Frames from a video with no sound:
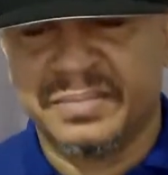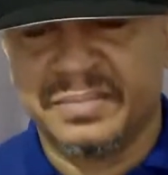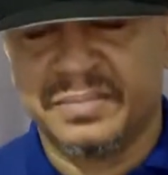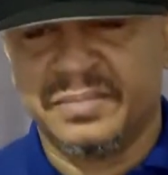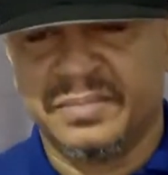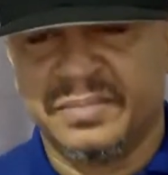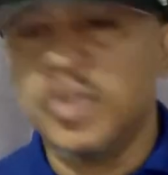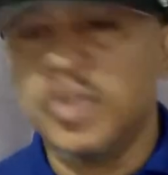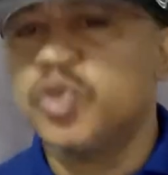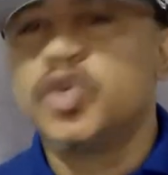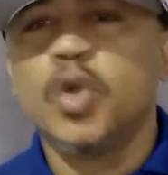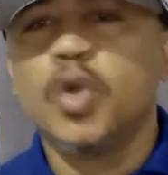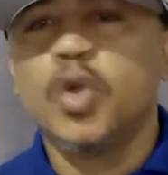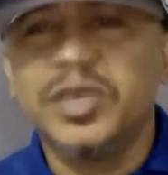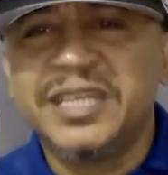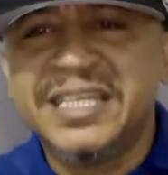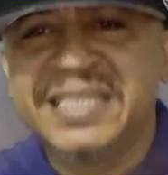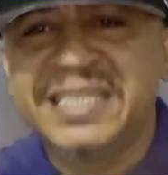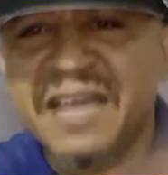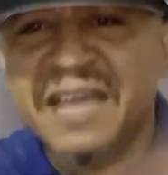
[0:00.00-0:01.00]
You
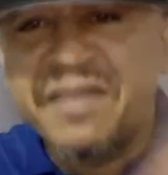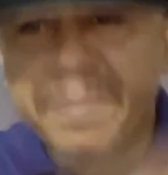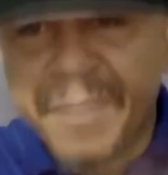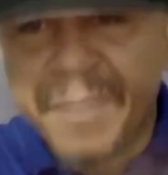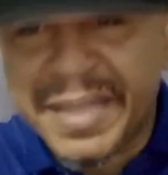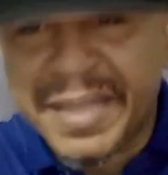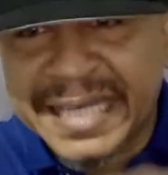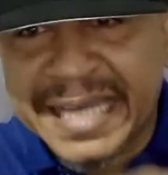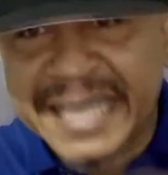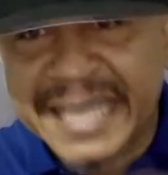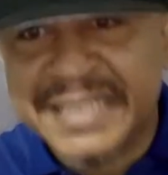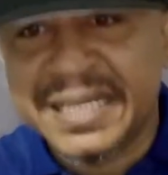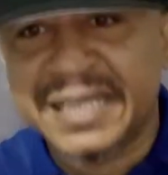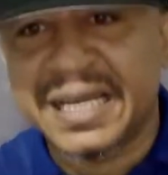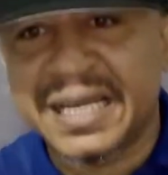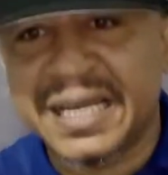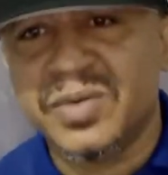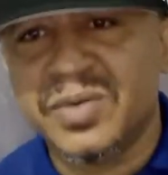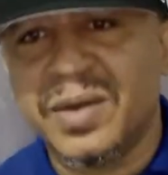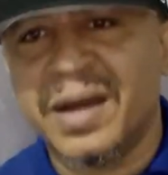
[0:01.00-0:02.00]
don't deserve a better Nigeria
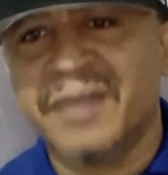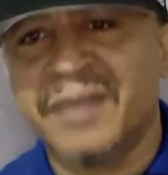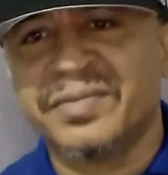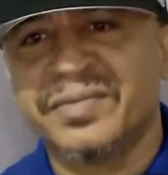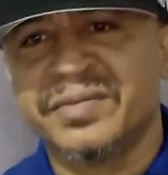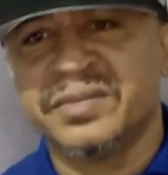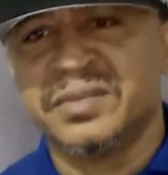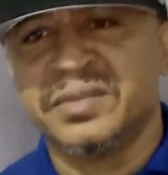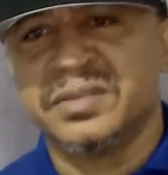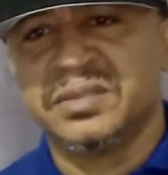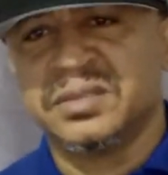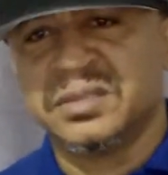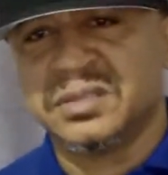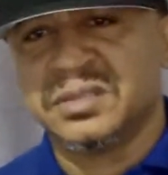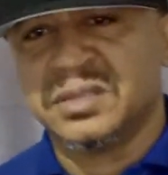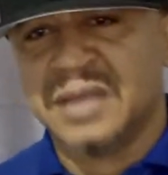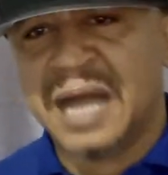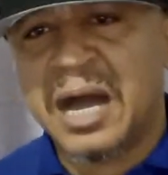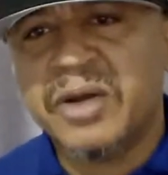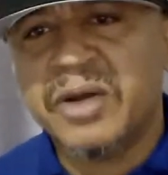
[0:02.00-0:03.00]
than you have.
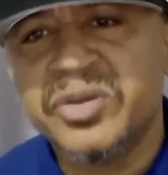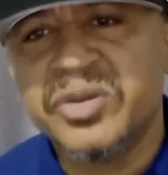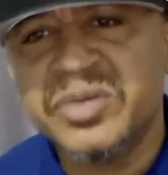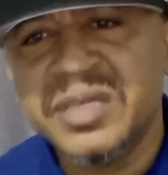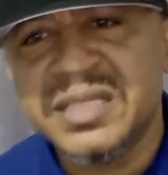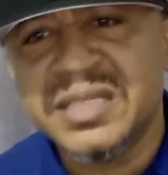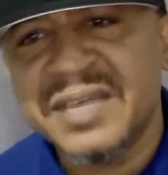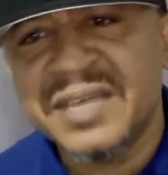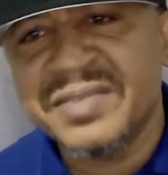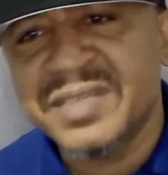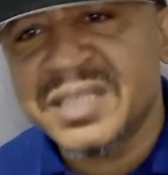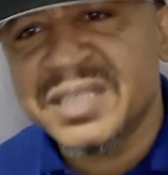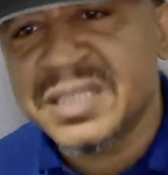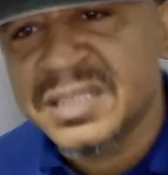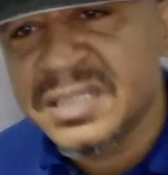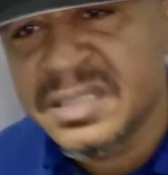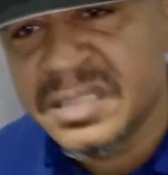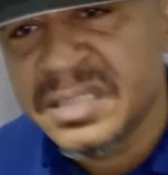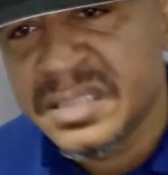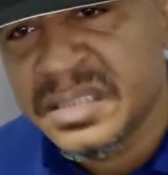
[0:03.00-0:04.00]
How do you deserve it?
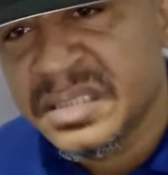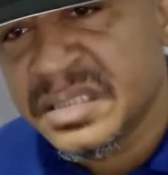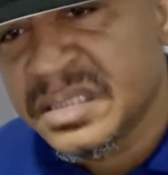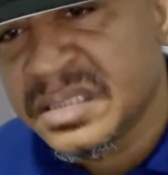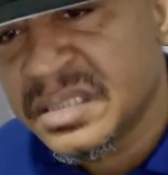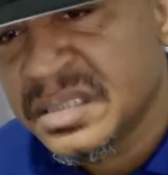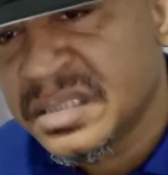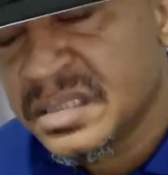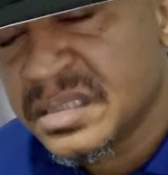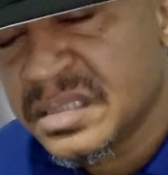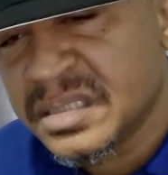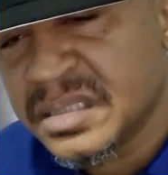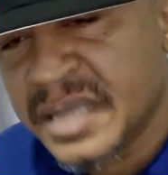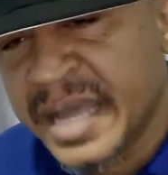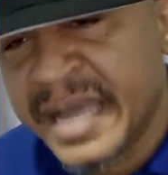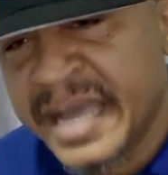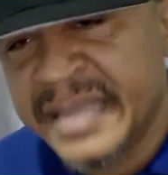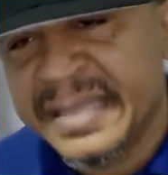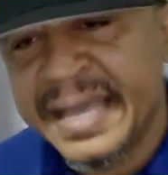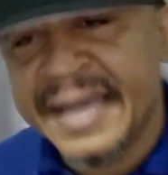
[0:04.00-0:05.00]

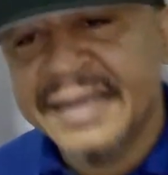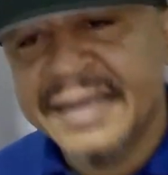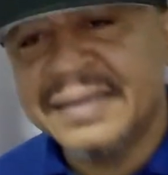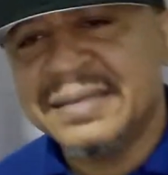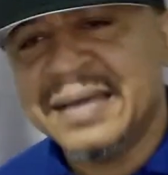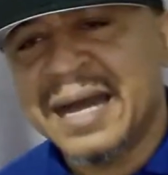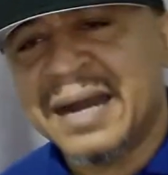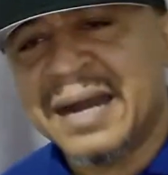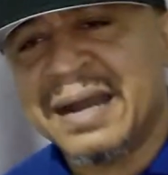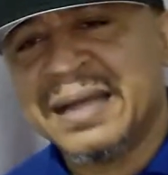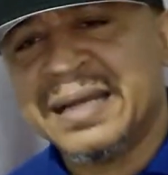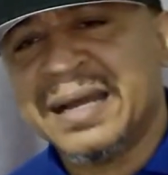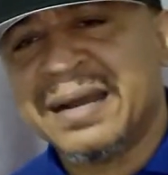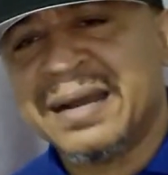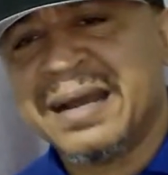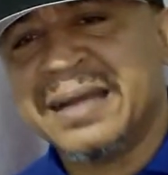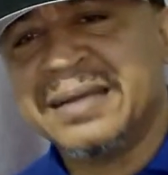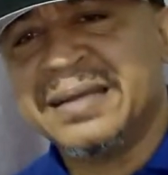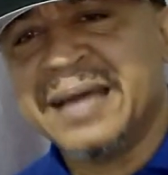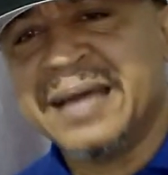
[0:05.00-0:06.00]
Ain't that
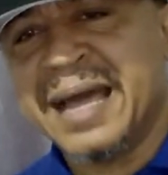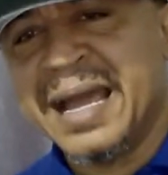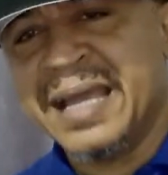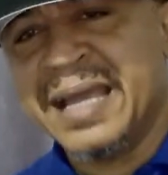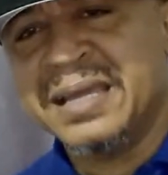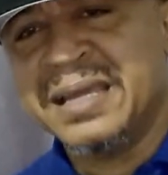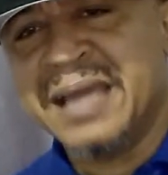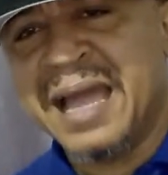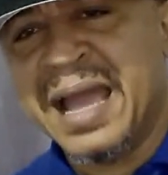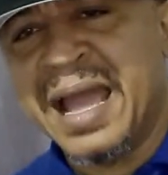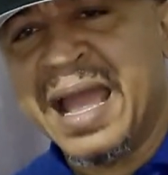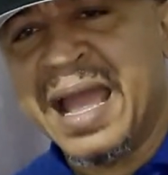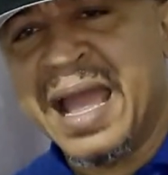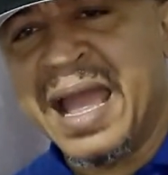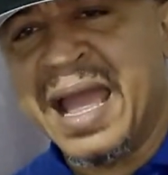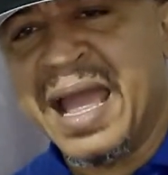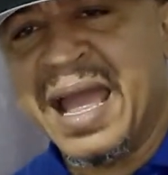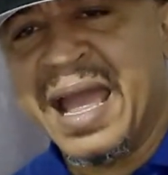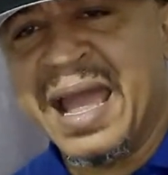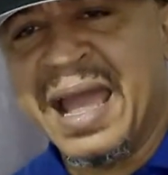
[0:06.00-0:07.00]
dara dying?
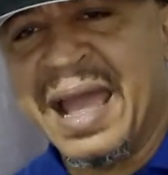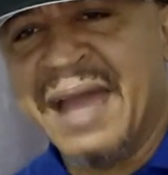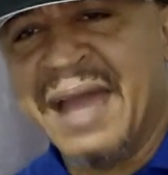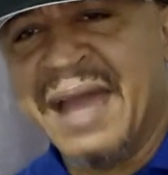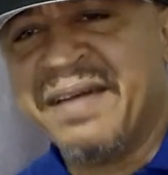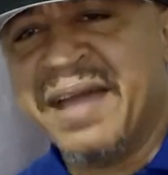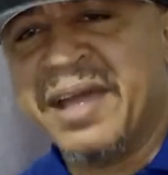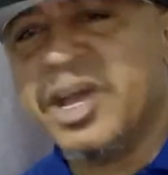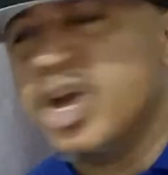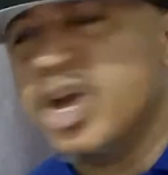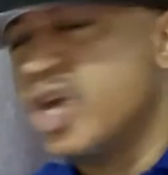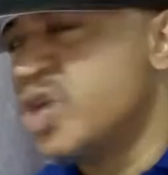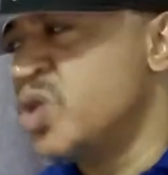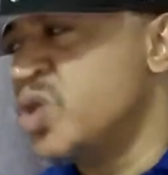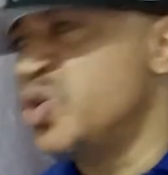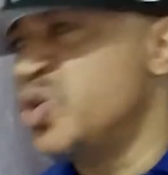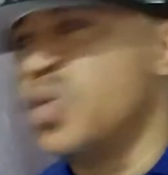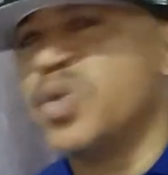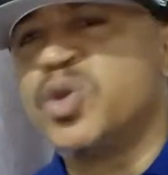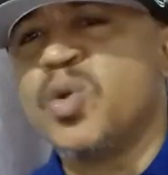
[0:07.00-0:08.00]

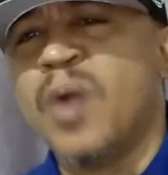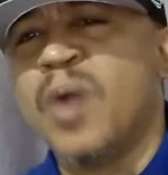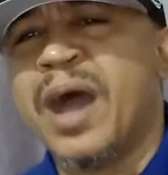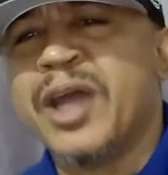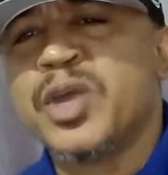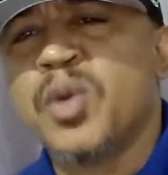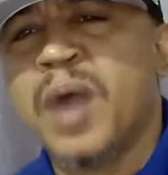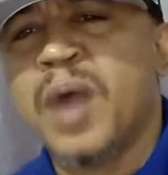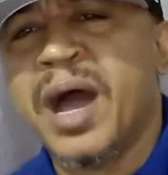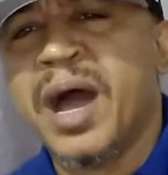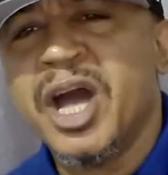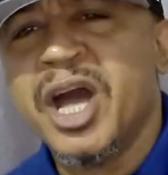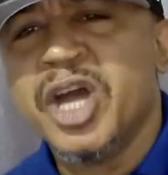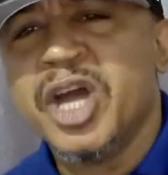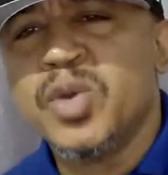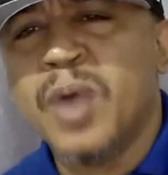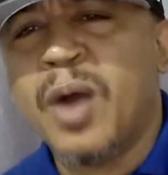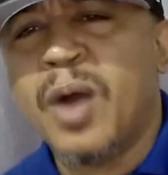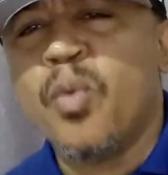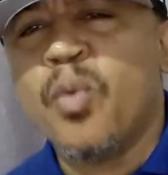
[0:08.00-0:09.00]
You
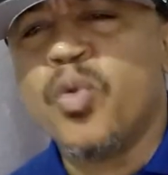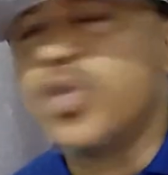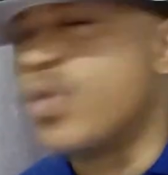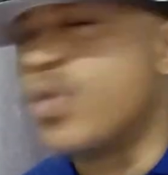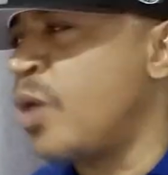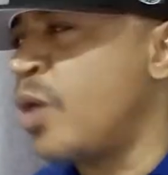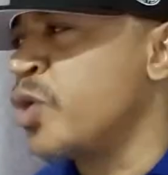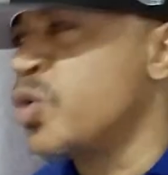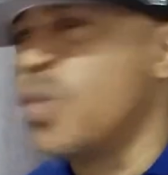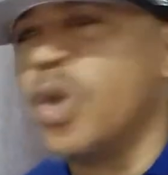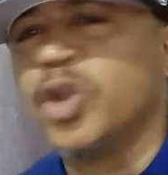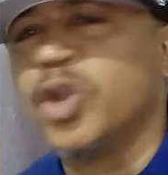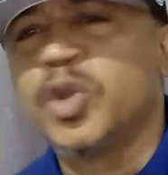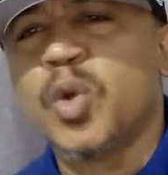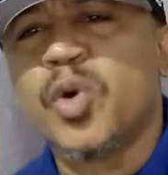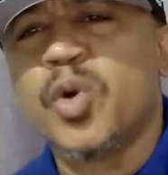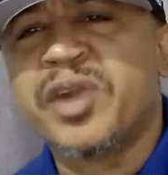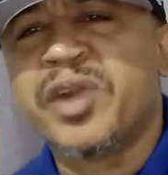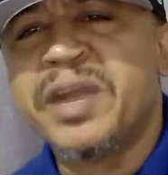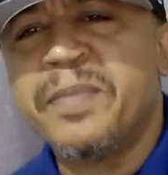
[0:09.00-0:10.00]
want
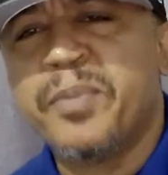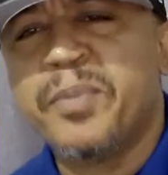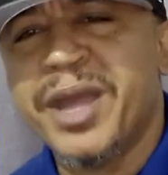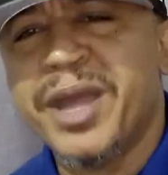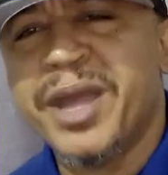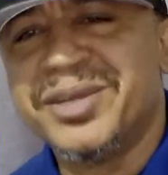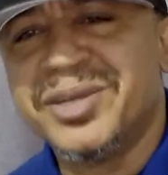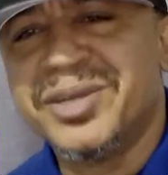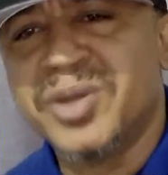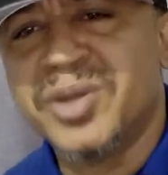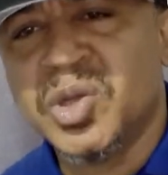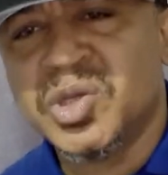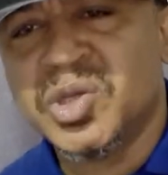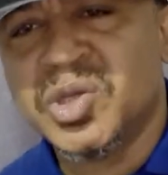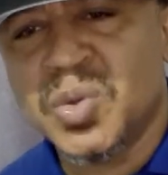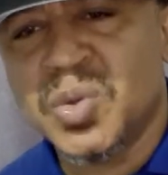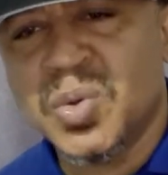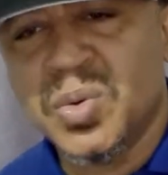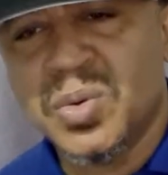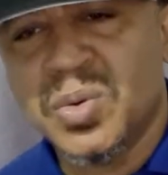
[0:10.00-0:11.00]
to reap where you did not
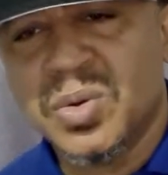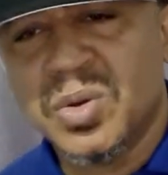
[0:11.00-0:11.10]
sow.